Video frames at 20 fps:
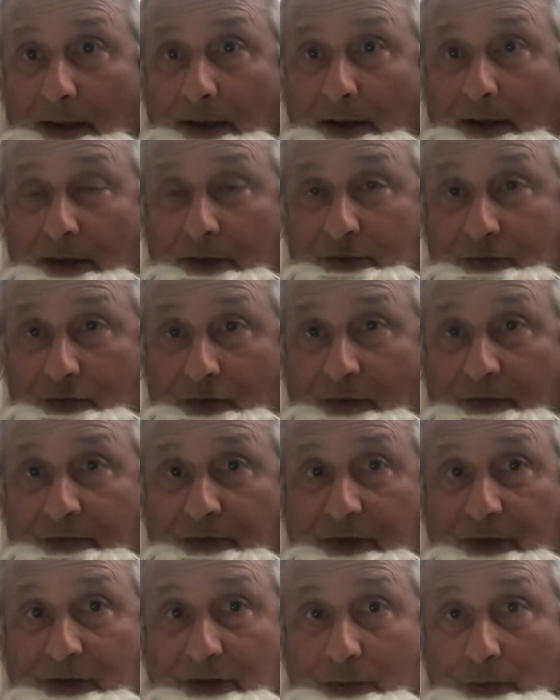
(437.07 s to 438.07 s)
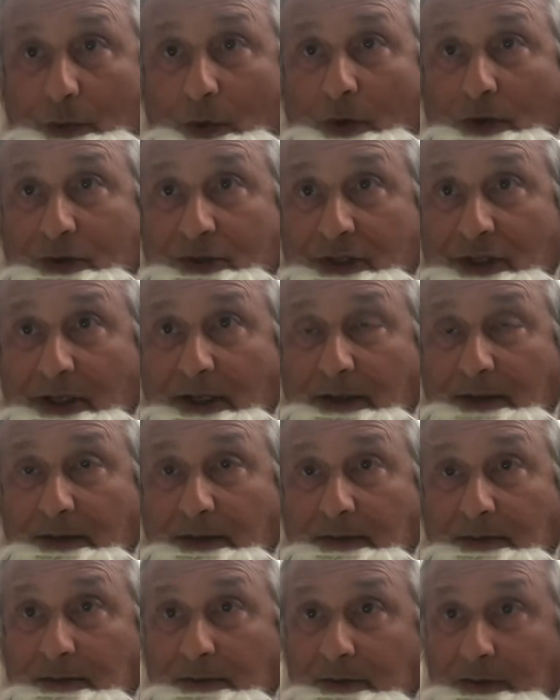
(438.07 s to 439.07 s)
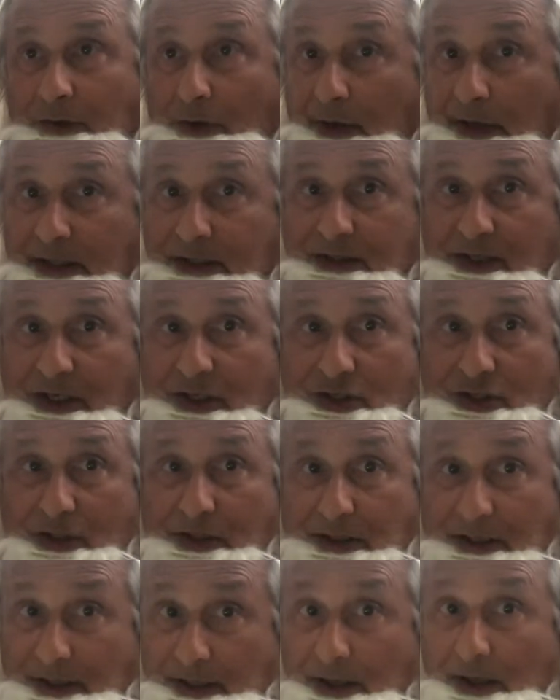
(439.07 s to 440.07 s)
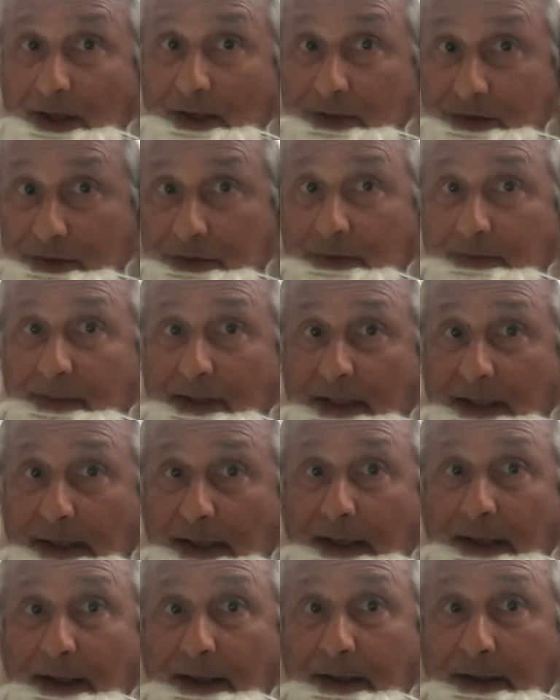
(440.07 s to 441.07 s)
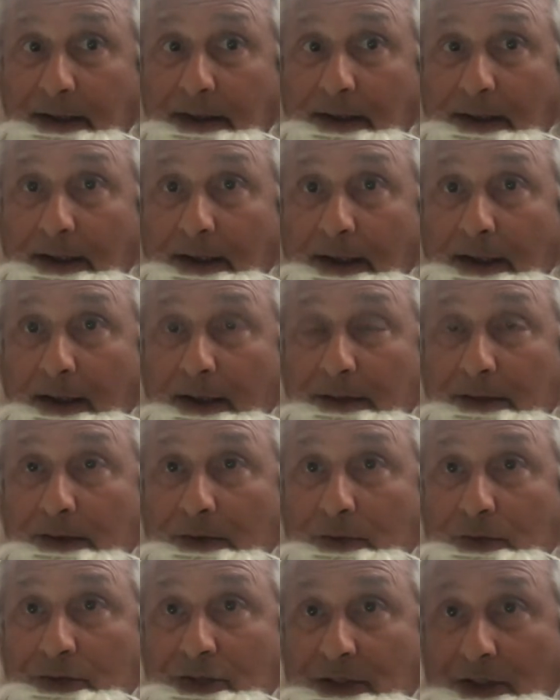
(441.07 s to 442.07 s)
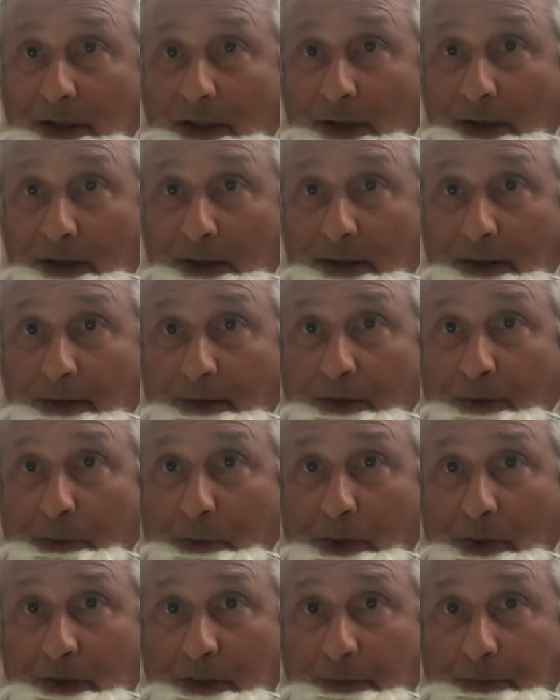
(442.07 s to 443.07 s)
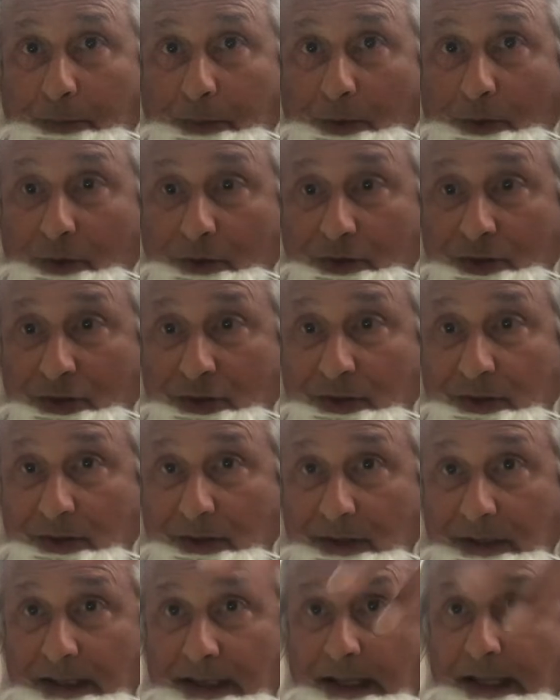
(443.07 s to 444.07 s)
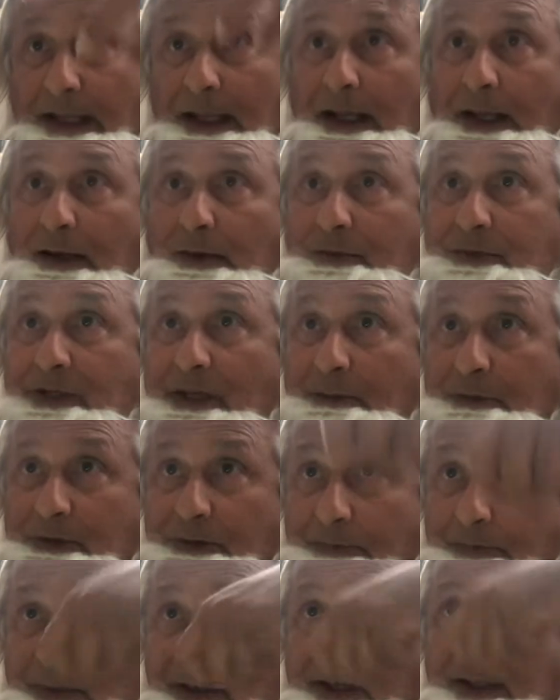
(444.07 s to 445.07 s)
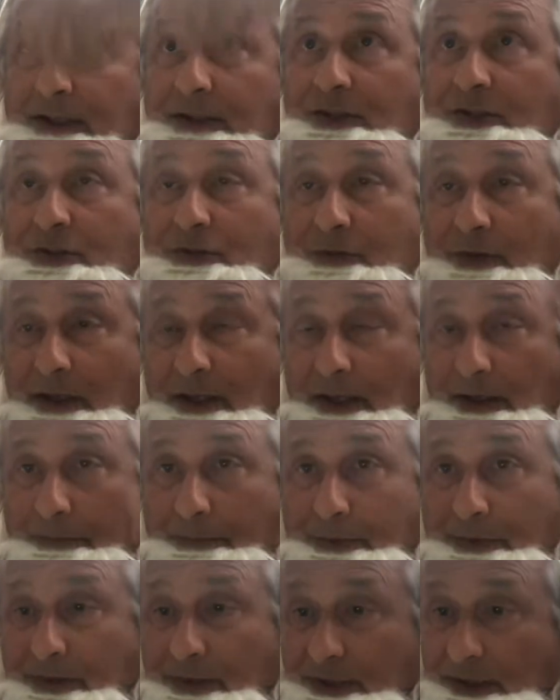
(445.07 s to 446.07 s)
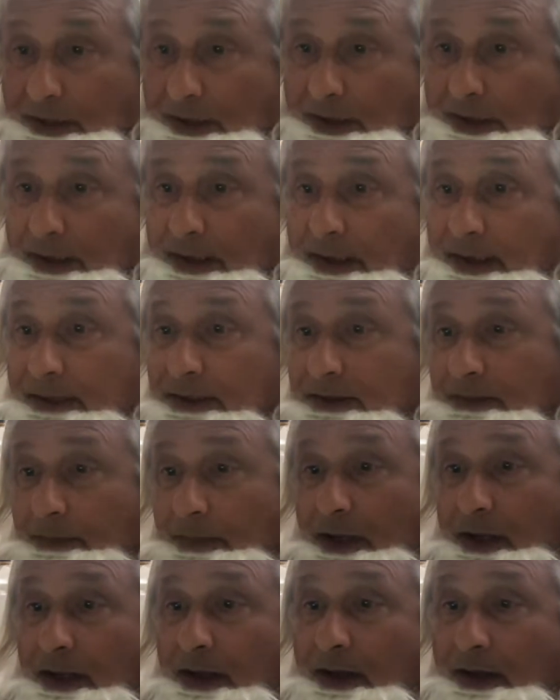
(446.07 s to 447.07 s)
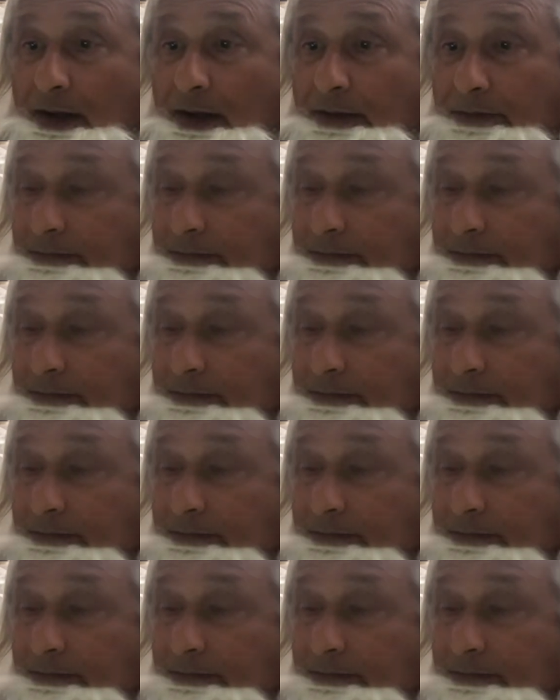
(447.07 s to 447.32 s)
I drifted towards it. Not intentionally, the kite took me there. Then all of a sudden the kite lowered me on the porch. And I was able to bring in the string, and I put the kite under my arm,